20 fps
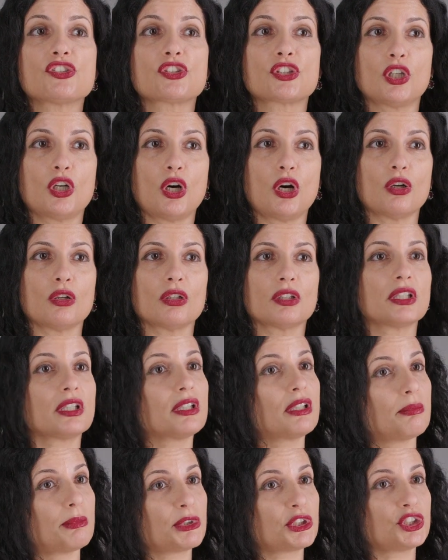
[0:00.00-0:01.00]
is called
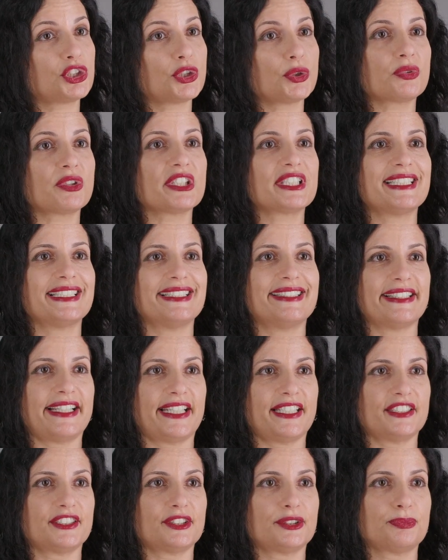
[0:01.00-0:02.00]
the maturity
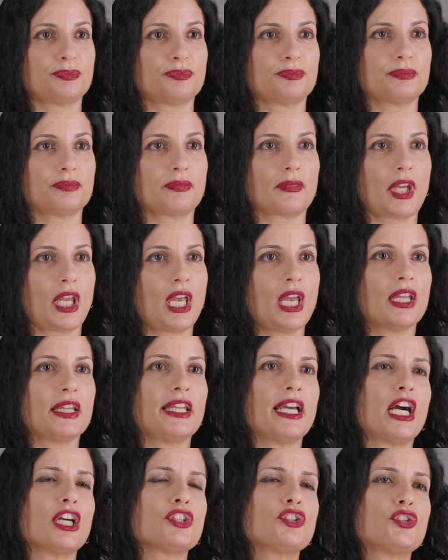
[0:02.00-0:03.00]
date.
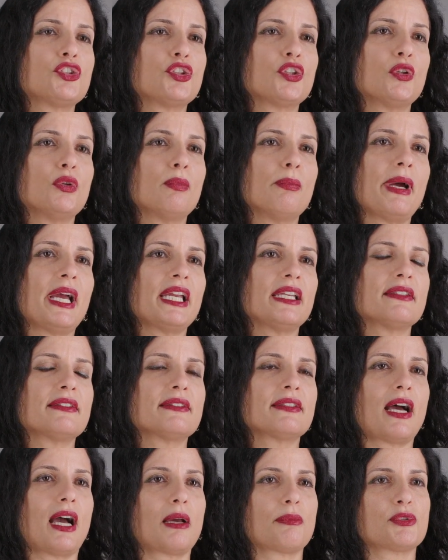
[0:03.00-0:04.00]
There are two main
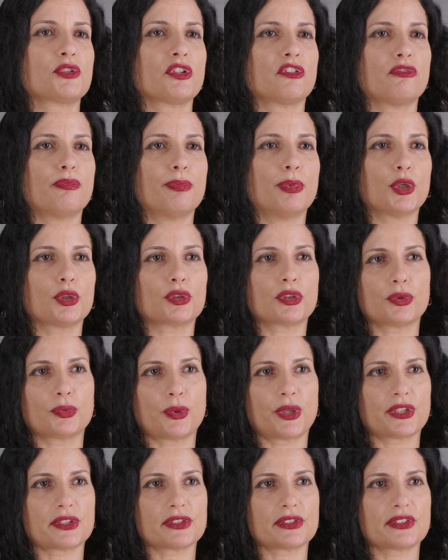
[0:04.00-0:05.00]
types of
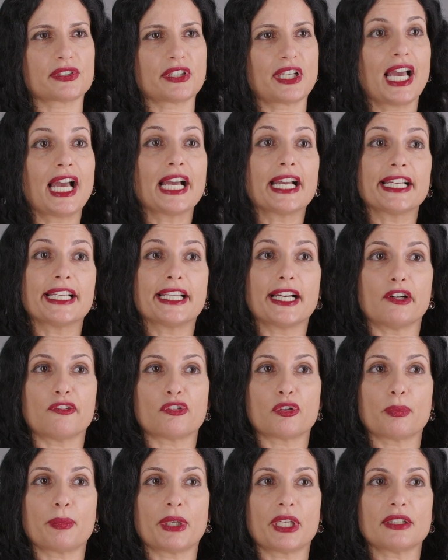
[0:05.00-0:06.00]
borrowers,
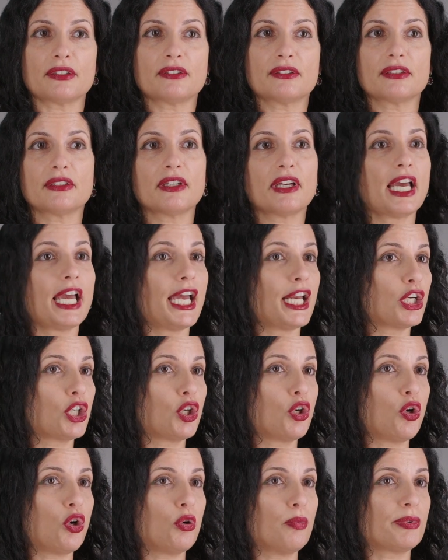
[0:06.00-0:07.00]
government and
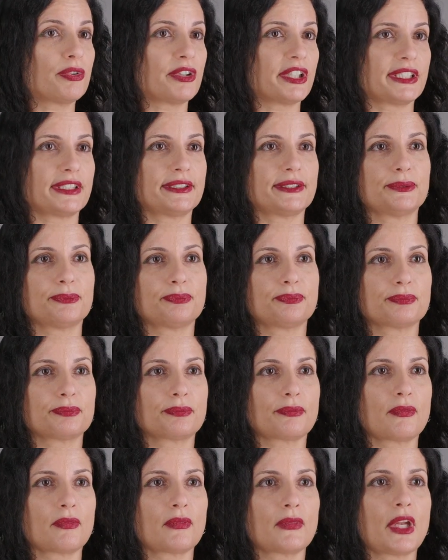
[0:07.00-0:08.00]
corporate.
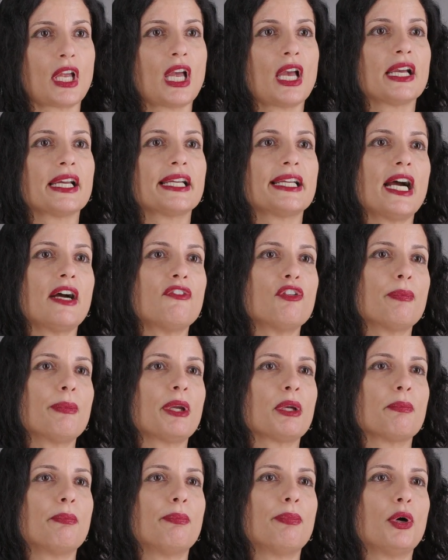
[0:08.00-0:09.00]

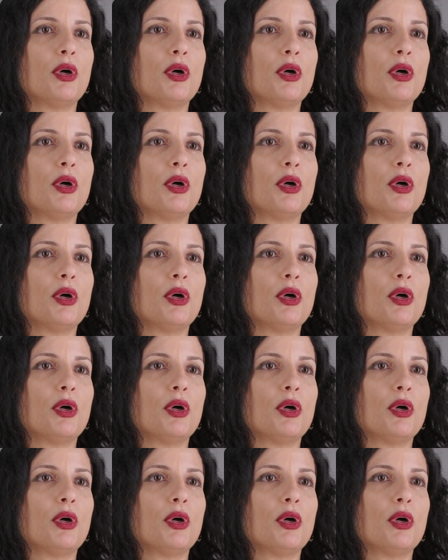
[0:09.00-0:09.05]
Government